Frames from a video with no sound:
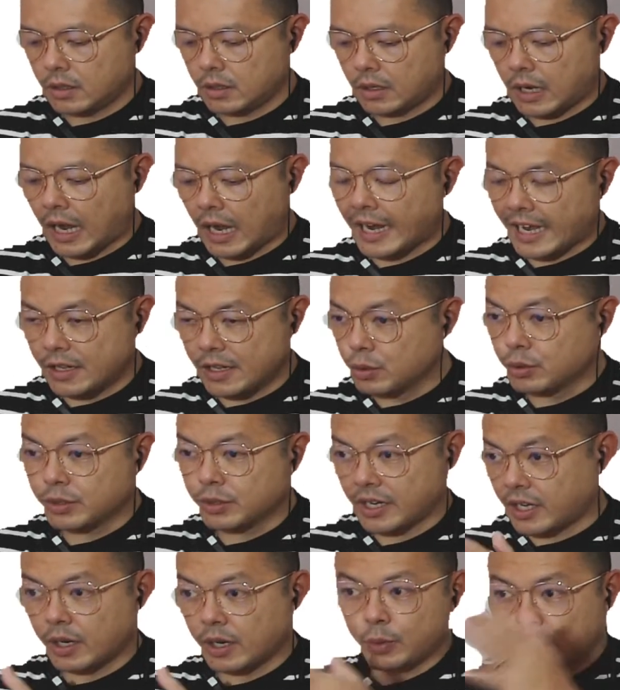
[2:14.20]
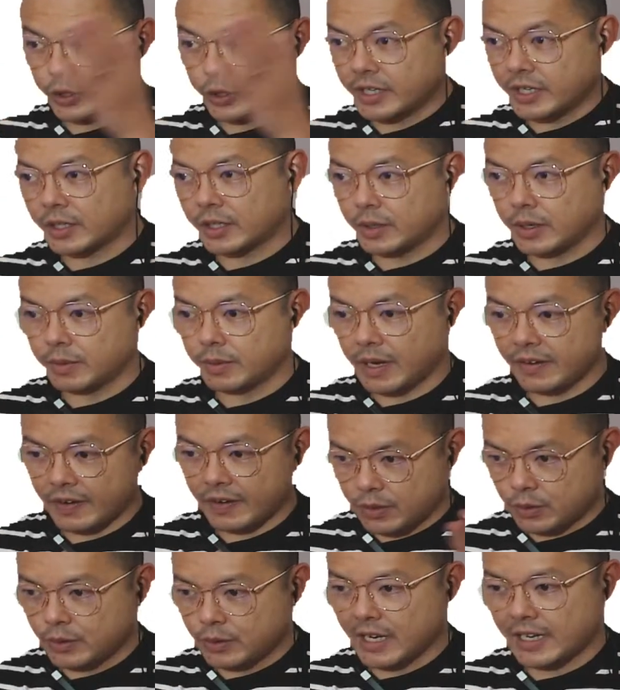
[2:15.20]
I can do circular motion next week, but if I
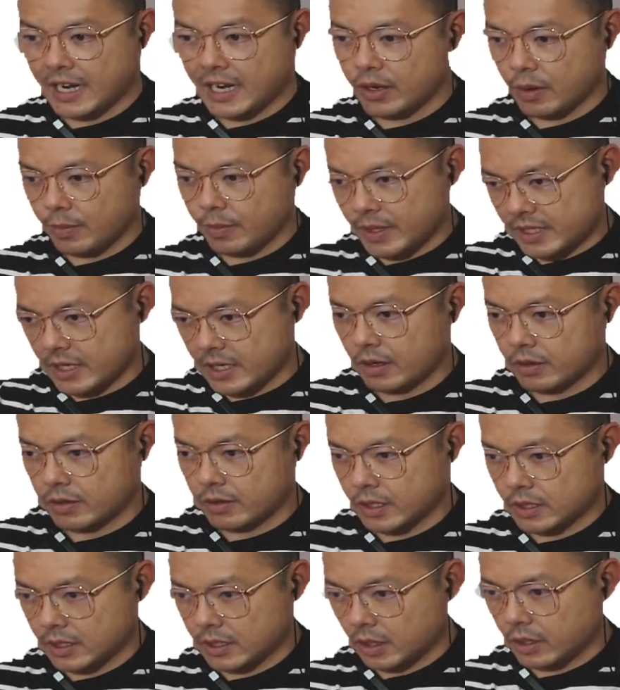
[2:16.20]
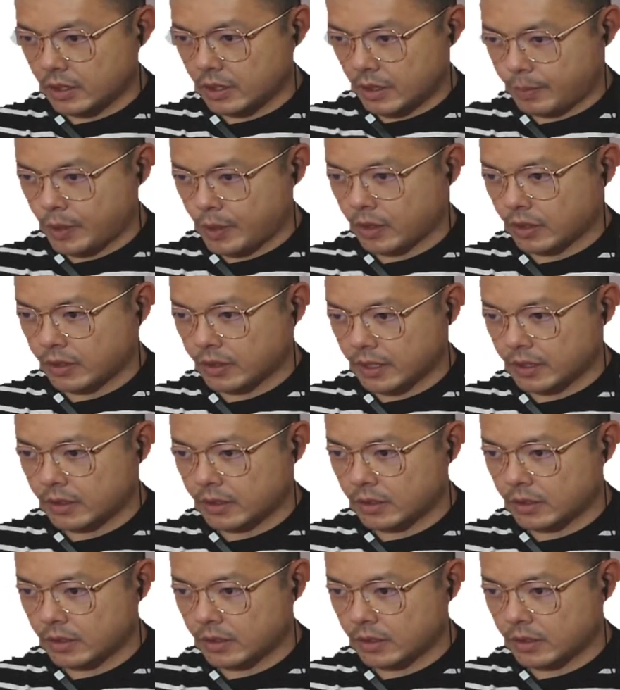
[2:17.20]
do that, then you're missing on the pure content.